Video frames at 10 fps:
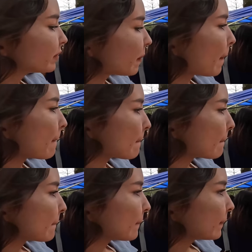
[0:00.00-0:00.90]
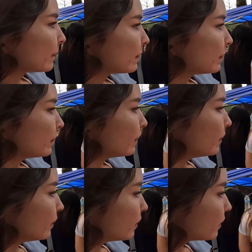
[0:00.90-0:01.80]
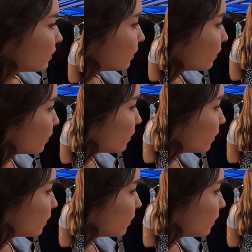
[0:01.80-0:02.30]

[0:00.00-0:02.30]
like ate baboy, I don't